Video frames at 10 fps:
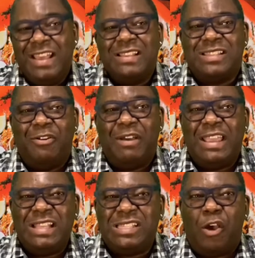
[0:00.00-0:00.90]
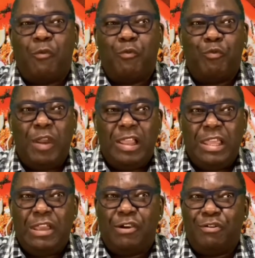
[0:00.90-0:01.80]
So it's a
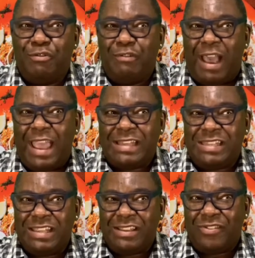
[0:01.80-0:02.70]
really cool idea